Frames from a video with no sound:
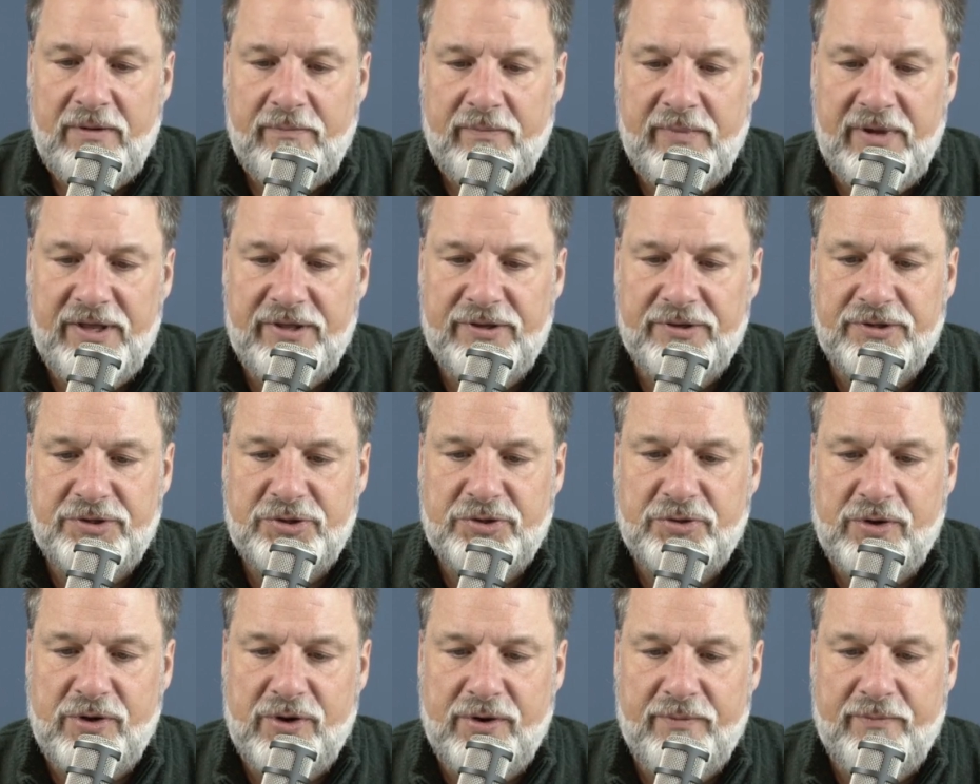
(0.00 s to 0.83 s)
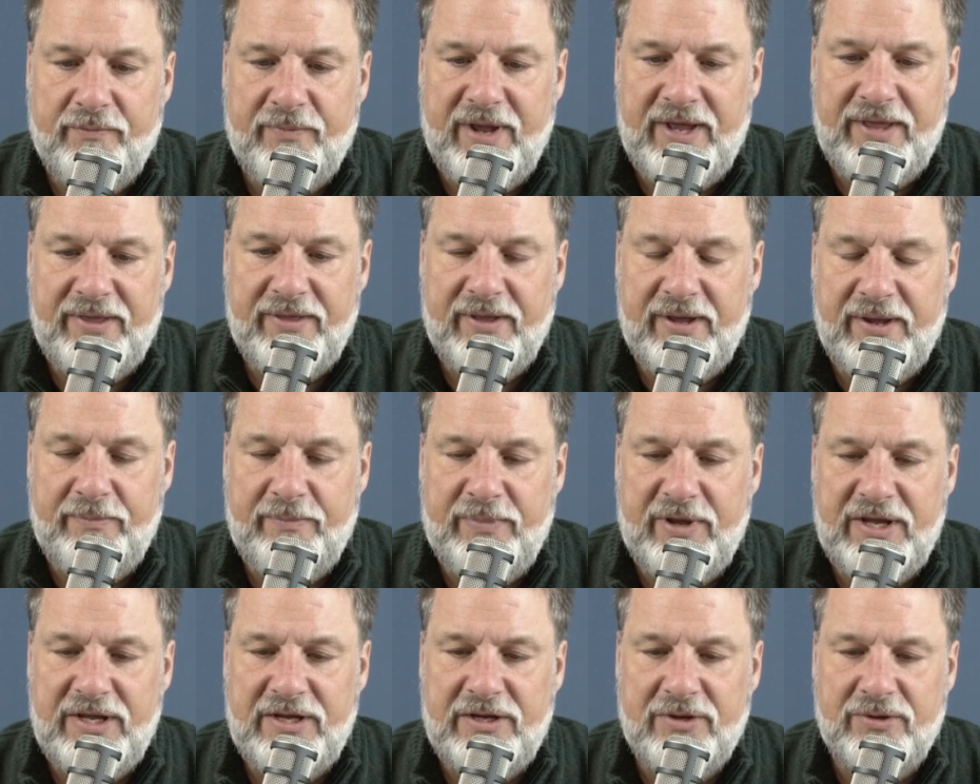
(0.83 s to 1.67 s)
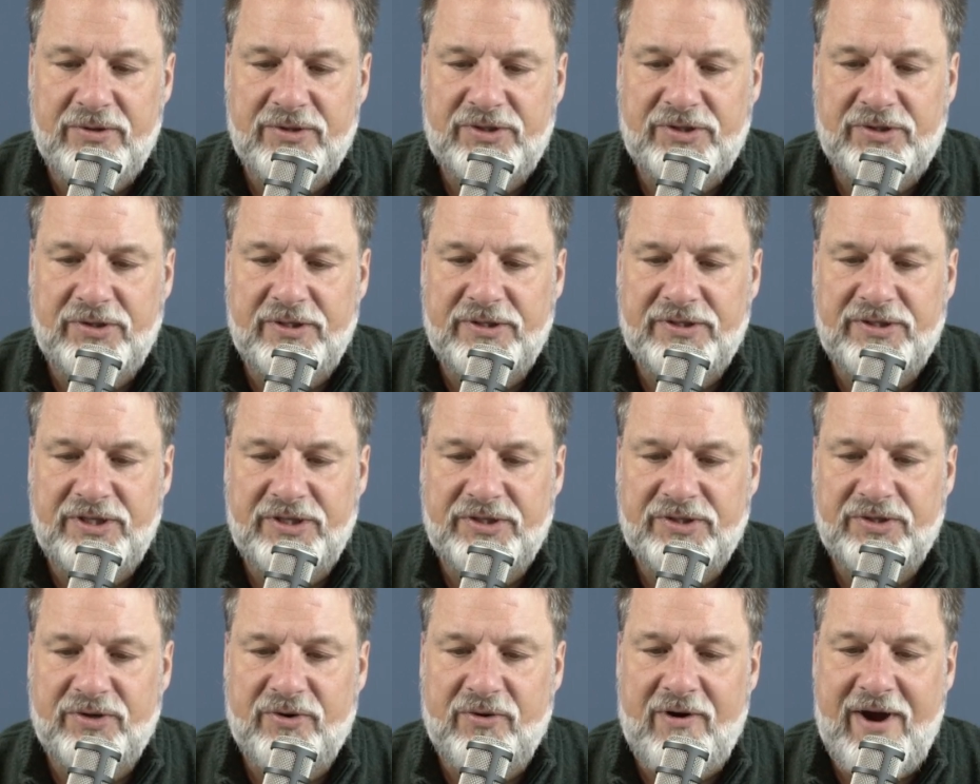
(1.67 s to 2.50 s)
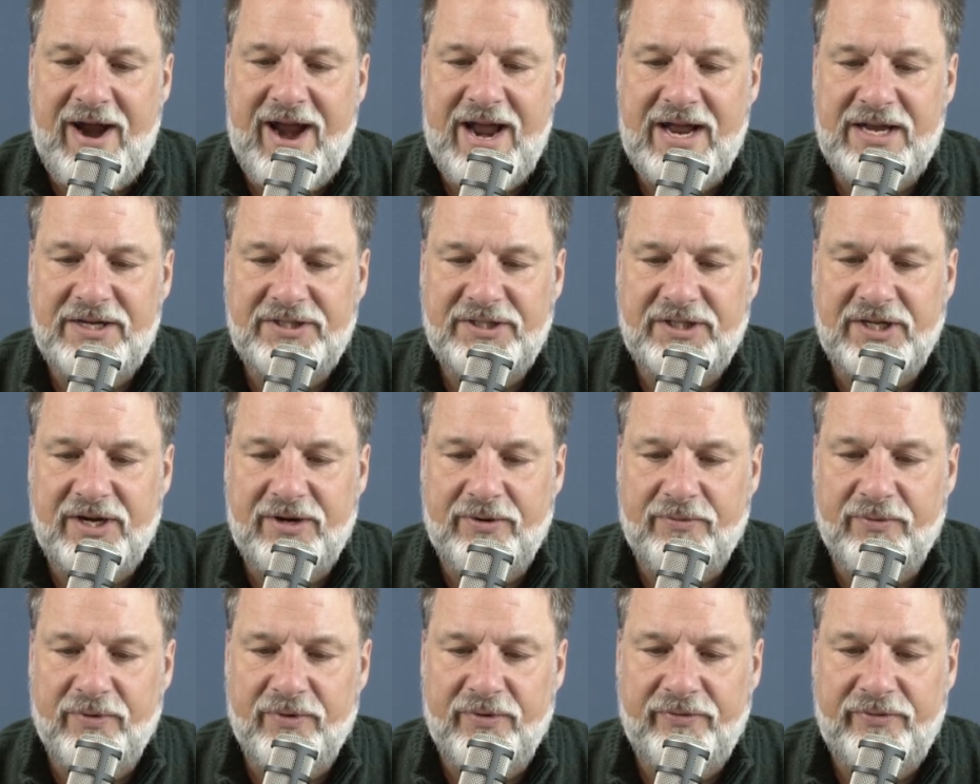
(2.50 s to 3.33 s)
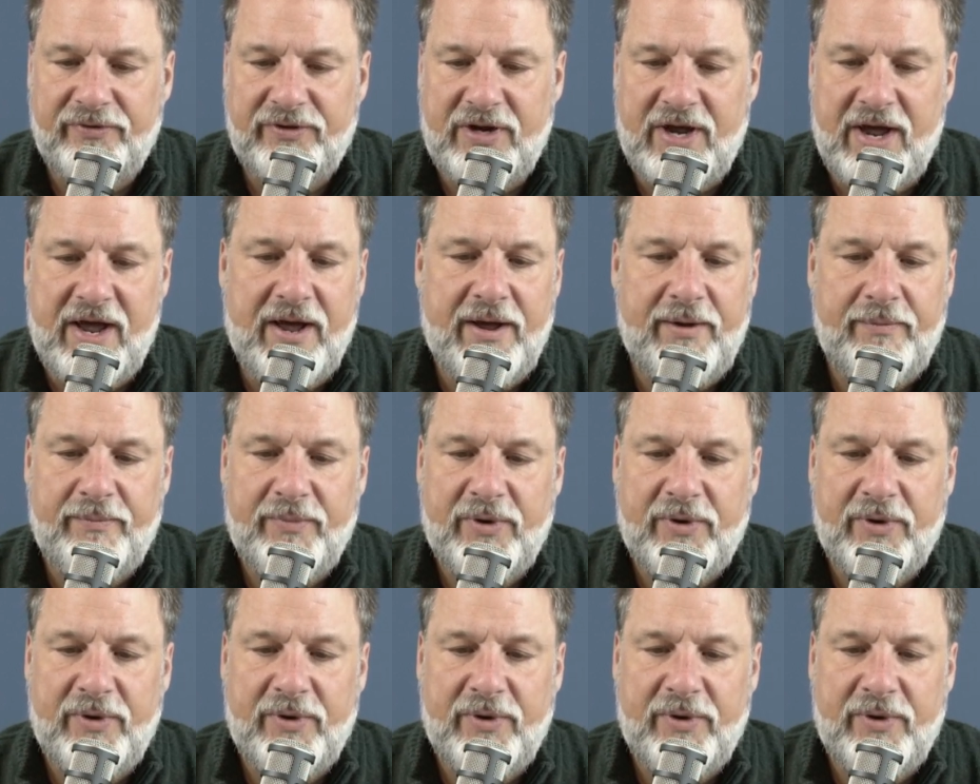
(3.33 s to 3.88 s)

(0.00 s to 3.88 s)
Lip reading: May they be useless as grass on a rooftop,